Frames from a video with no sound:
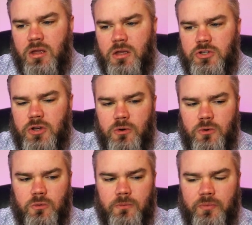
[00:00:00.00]

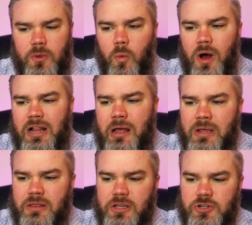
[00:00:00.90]
So while I'm
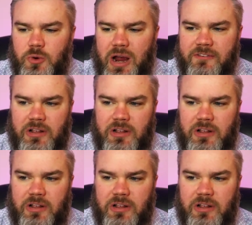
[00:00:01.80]
in this graphic,